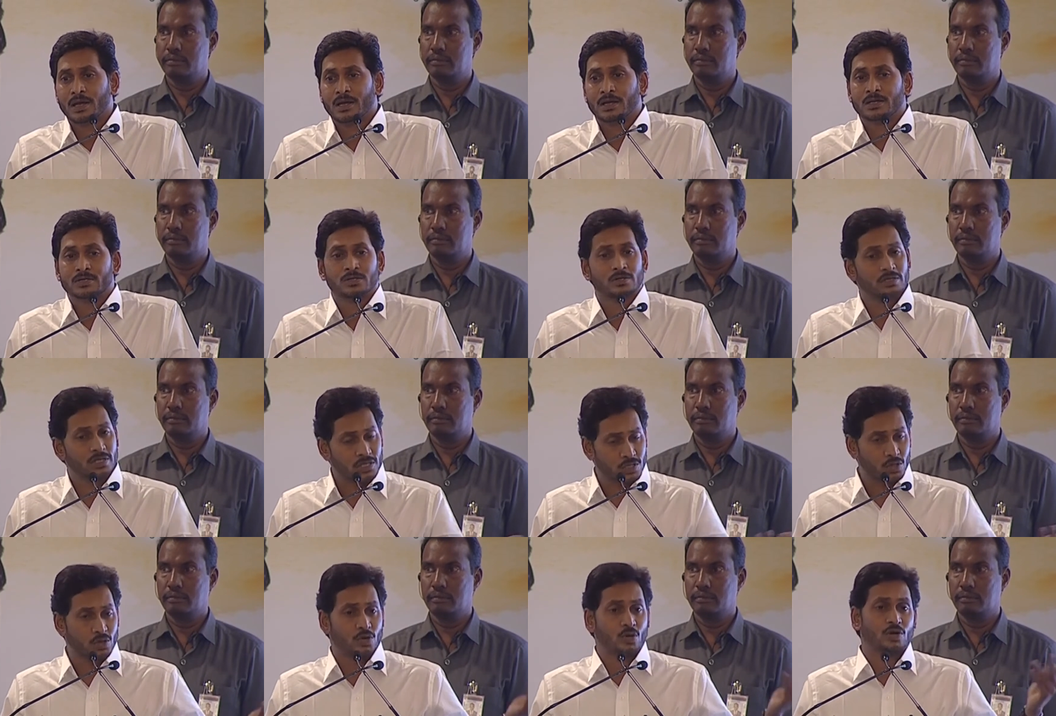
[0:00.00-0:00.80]
Speaker 1: So
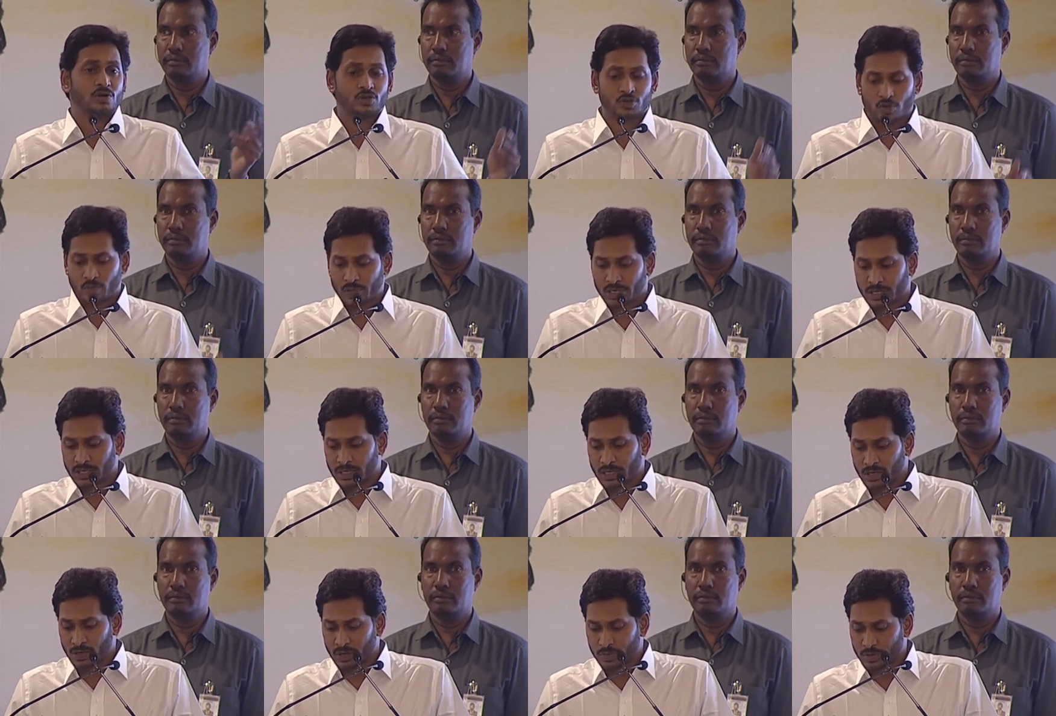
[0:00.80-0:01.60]
this could also be
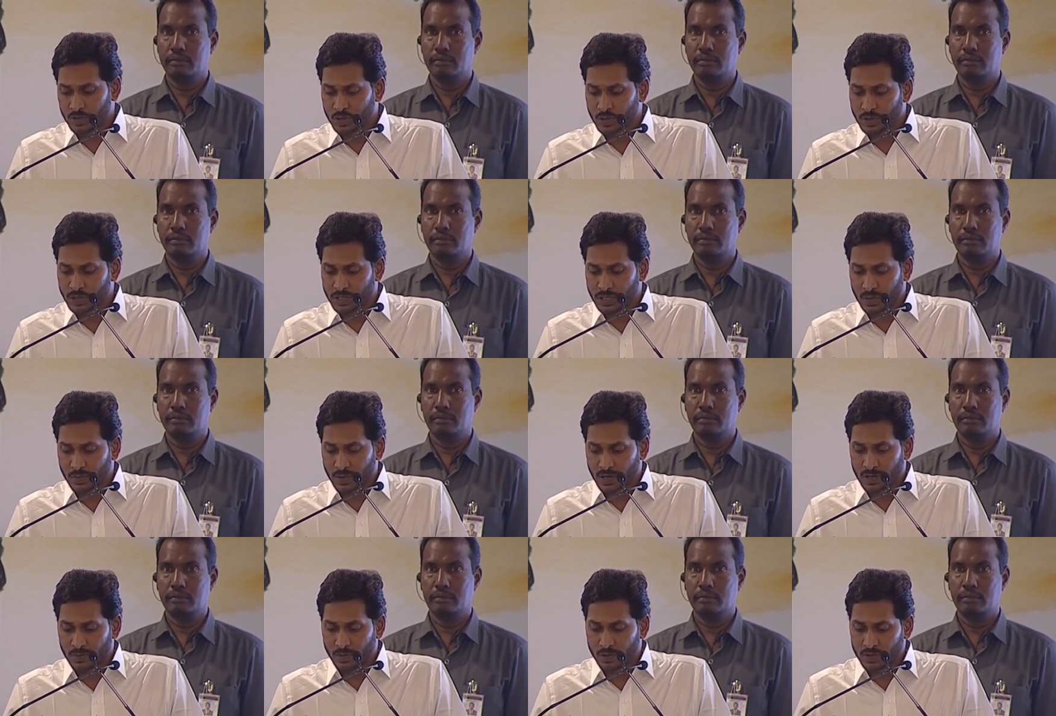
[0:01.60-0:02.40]
an opportunity
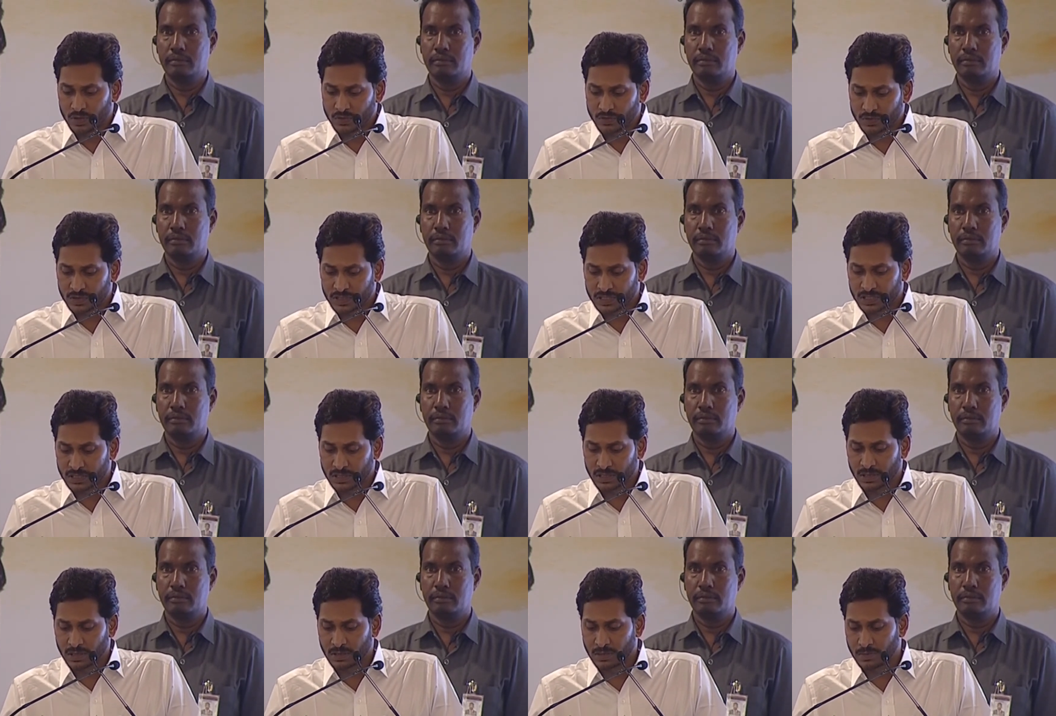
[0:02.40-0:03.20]
where both of us,
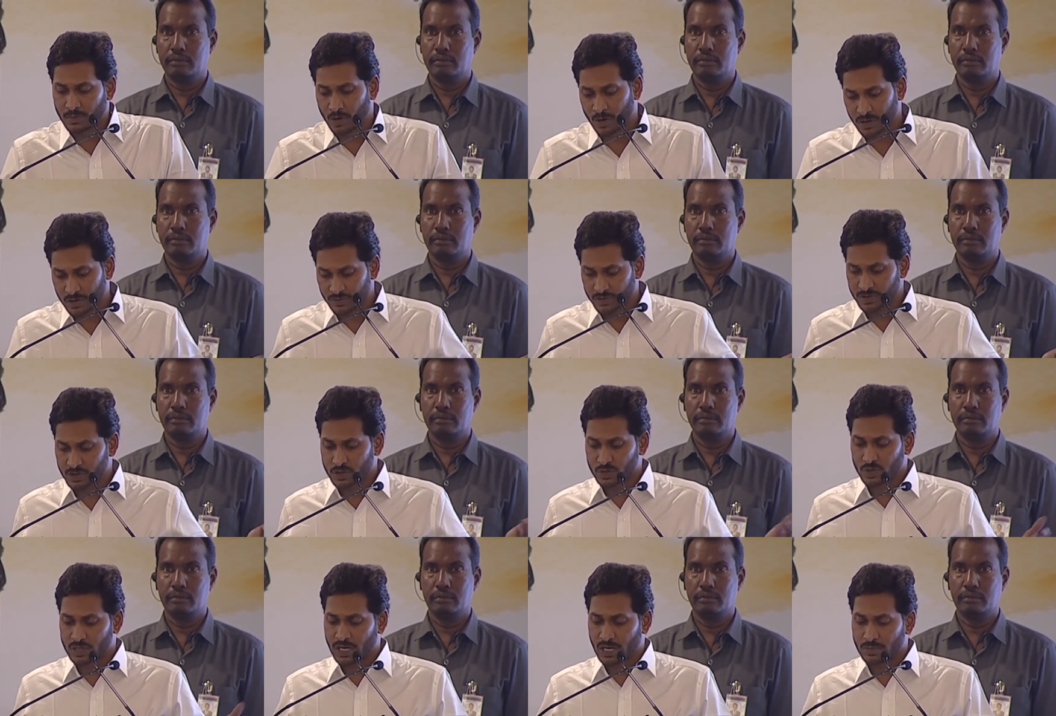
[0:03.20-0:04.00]
all of us
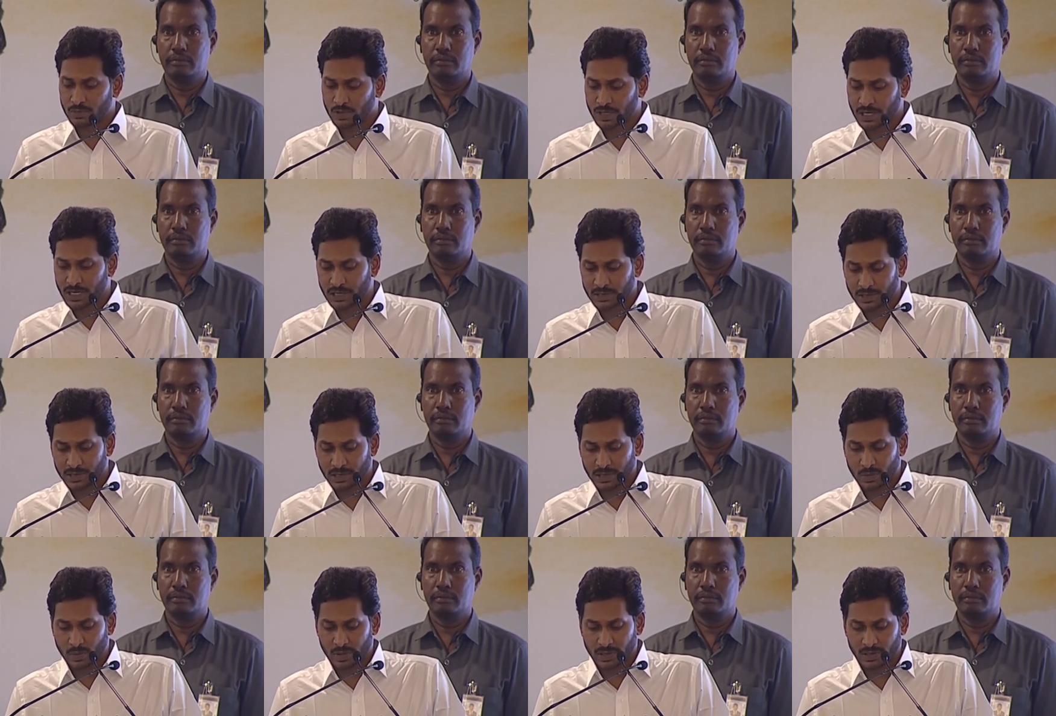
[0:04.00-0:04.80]
could come together
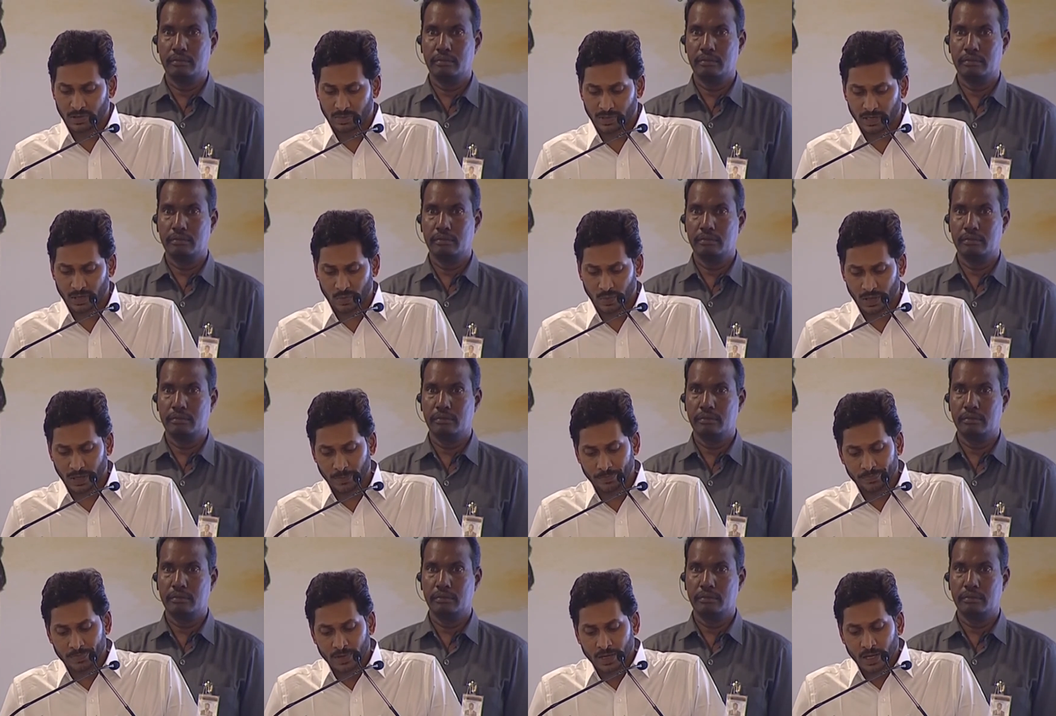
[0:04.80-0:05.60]
in a very big way.
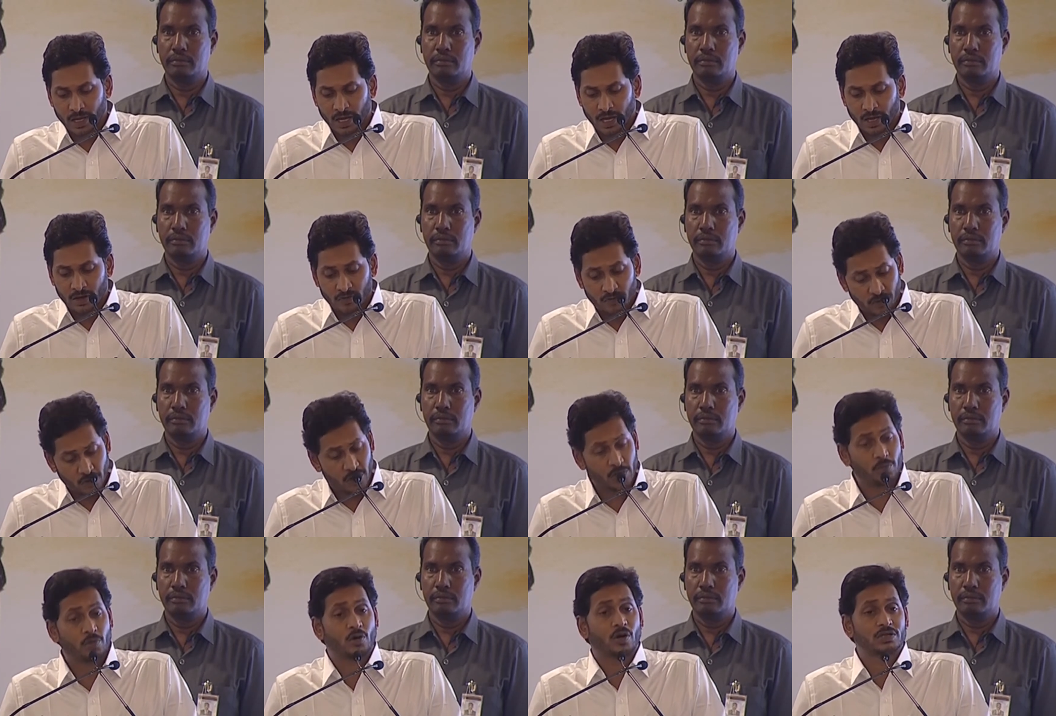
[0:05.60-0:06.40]

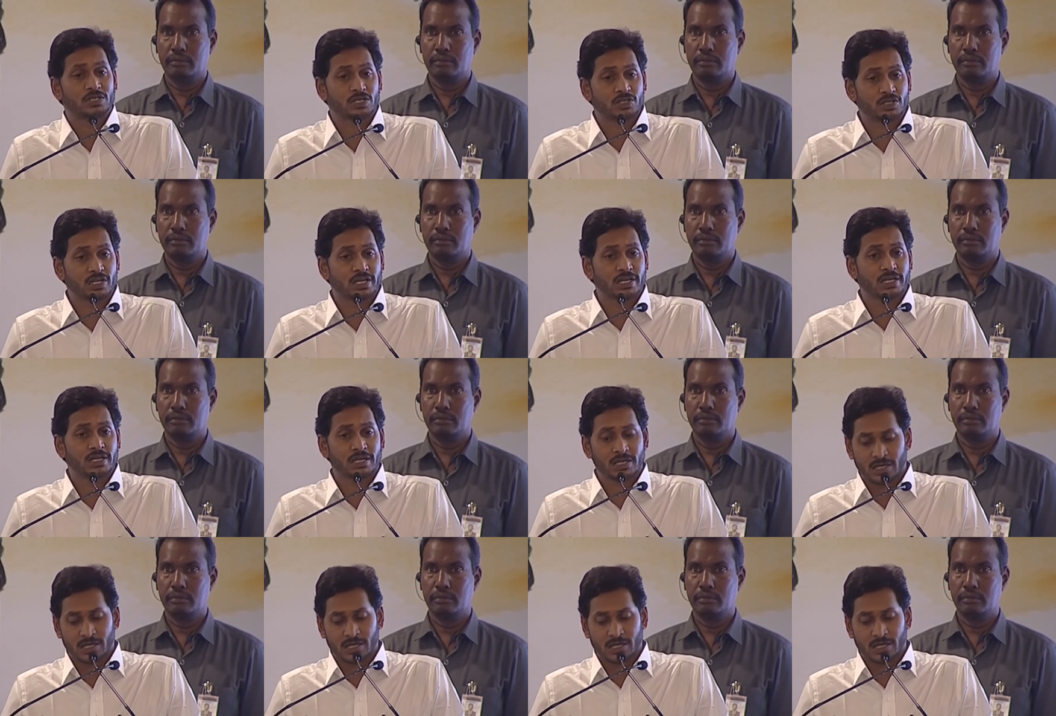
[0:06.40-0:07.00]
Food processing,